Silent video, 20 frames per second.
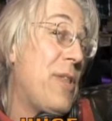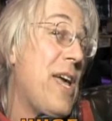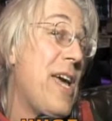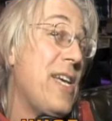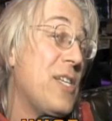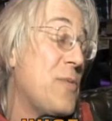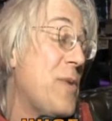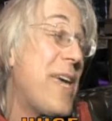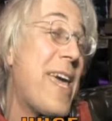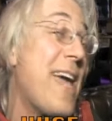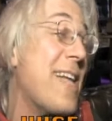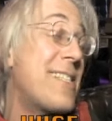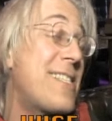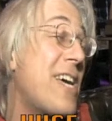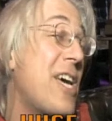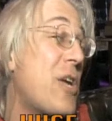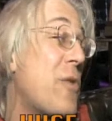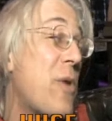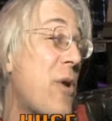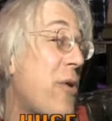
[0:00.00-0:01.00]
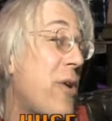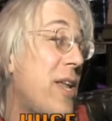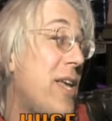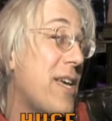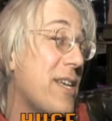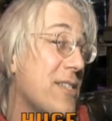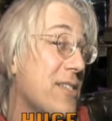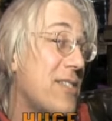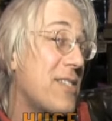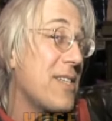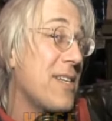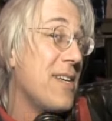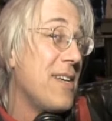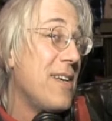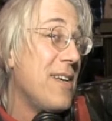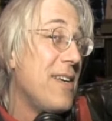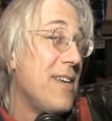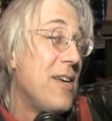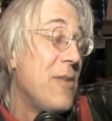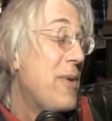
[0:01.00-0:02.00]
place. We can't tell you where it is.
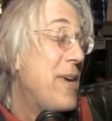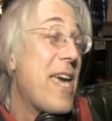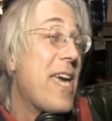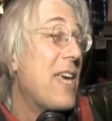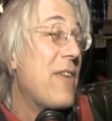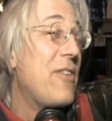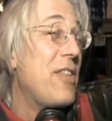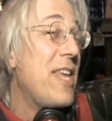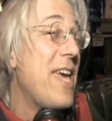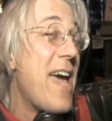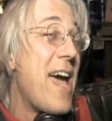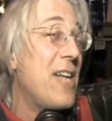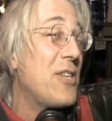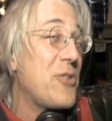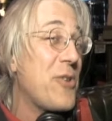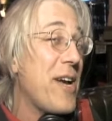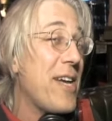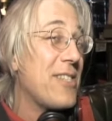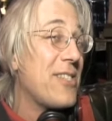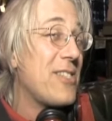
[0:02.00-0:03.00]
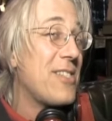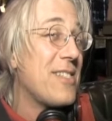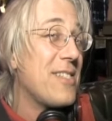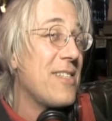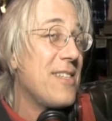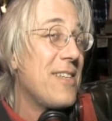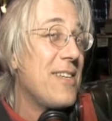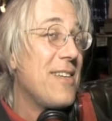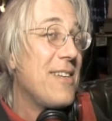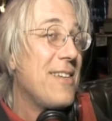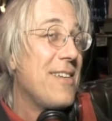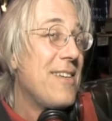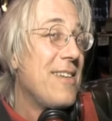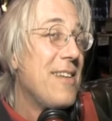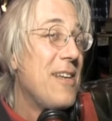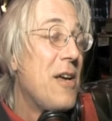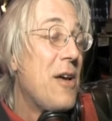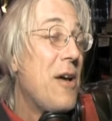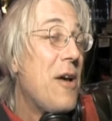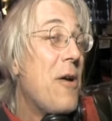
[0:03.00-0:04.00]
We can't give you the address.
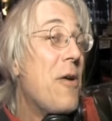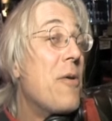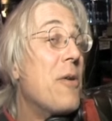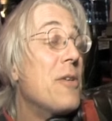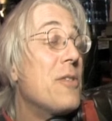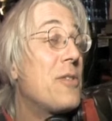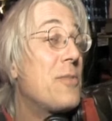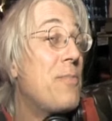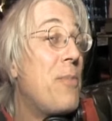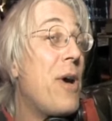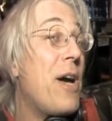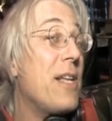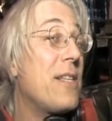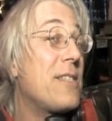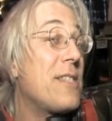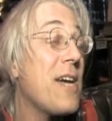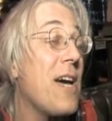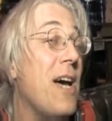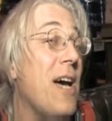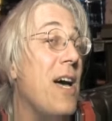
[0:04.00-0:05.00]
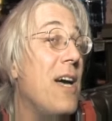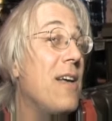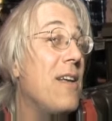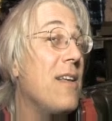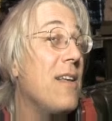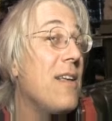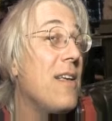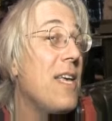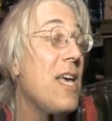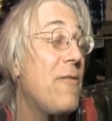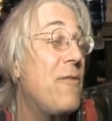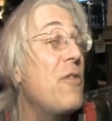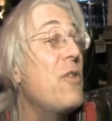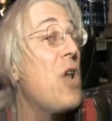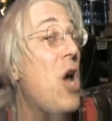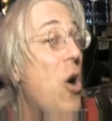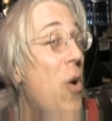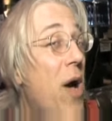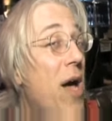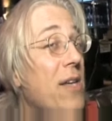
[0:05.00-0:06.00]
But uh, if you
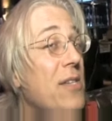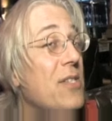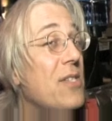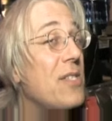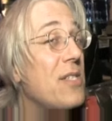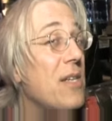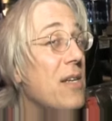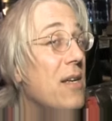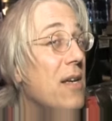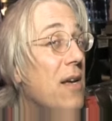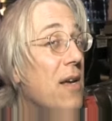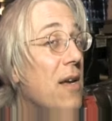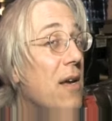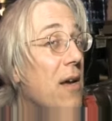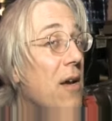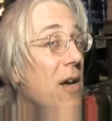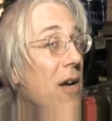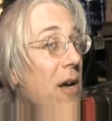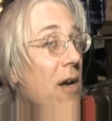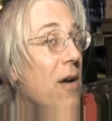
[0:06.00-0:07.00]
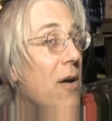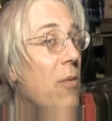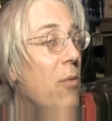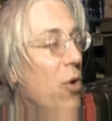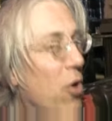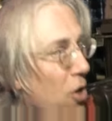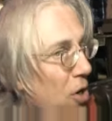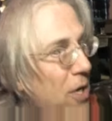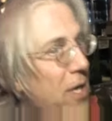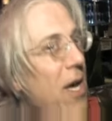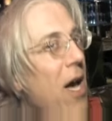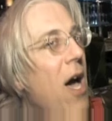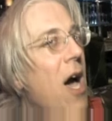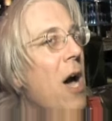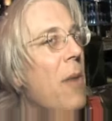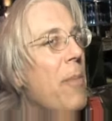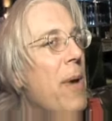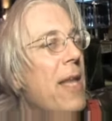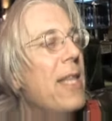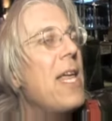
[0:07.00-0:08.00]
know us, we'll hook you
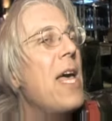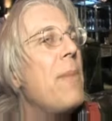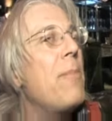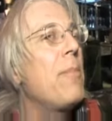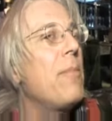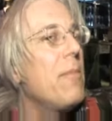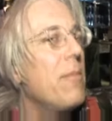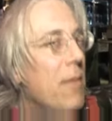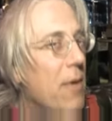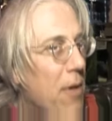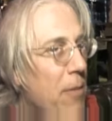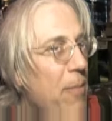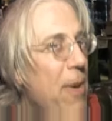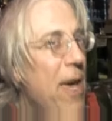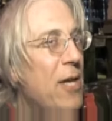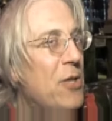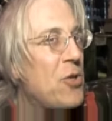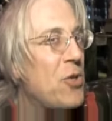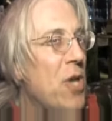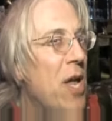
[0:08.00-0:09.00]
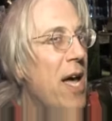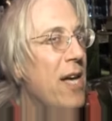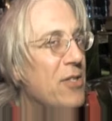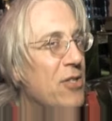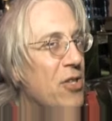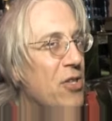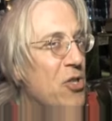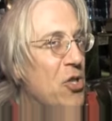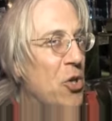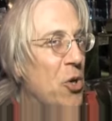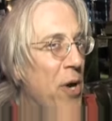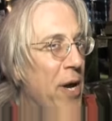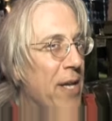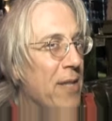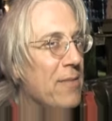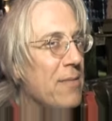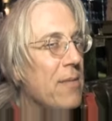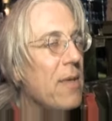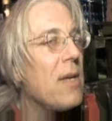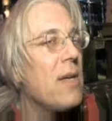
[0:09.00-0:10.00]
up and then patronize this joint.
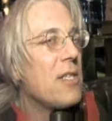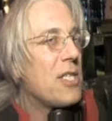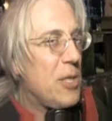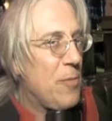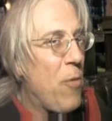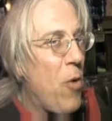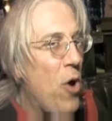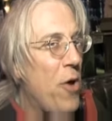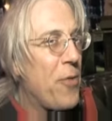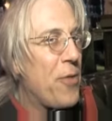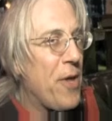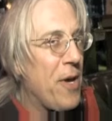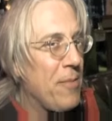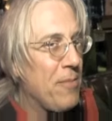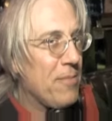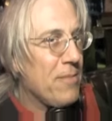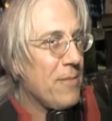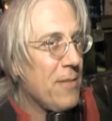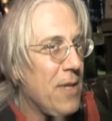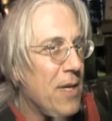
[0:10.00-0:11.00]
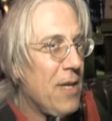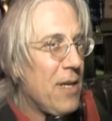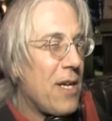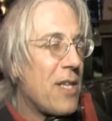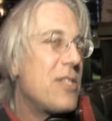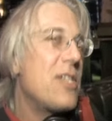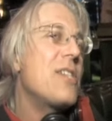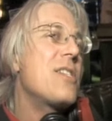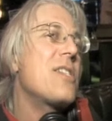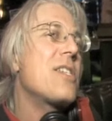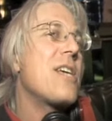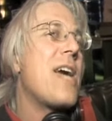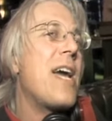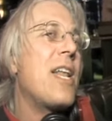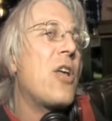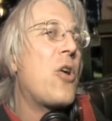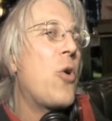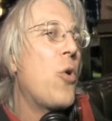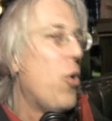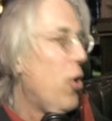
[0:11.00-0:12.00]
Support them. Because this is the
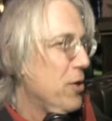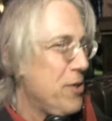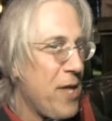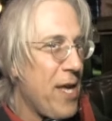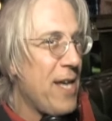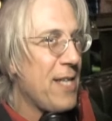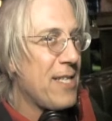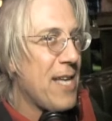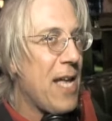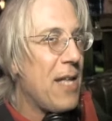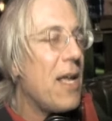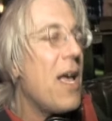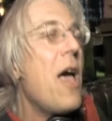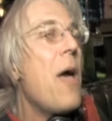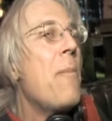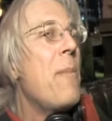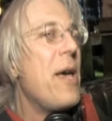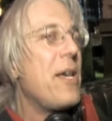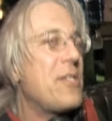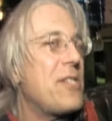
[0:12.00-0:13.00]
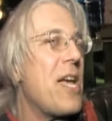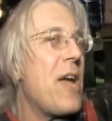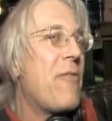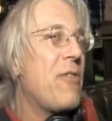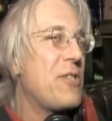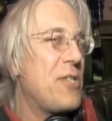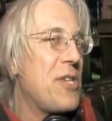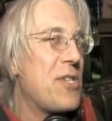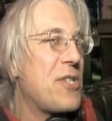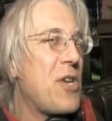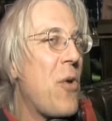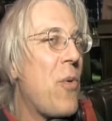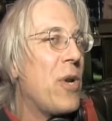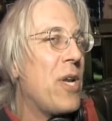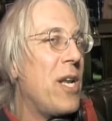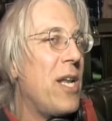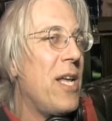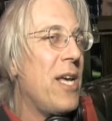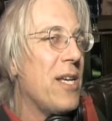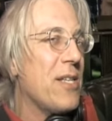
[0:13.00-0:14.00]
kind of cool things that make San Francisco what
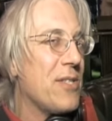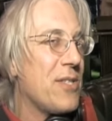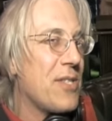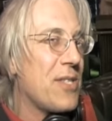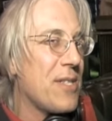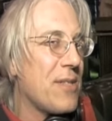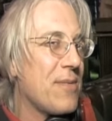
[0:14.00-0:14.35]
it is.